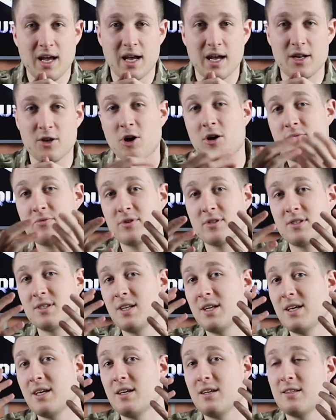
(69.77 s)
And
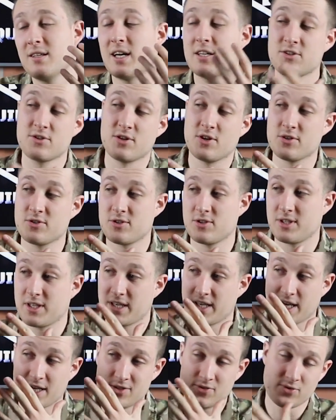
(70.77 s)
obviously that's also the
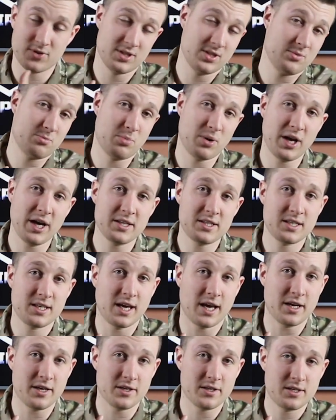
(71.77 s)
case for this plate
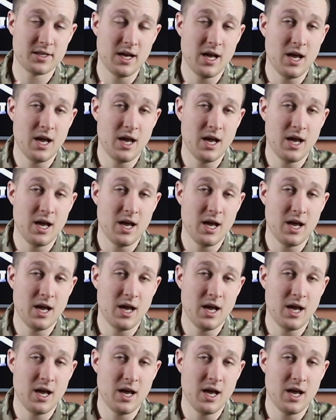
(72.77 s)
carrier,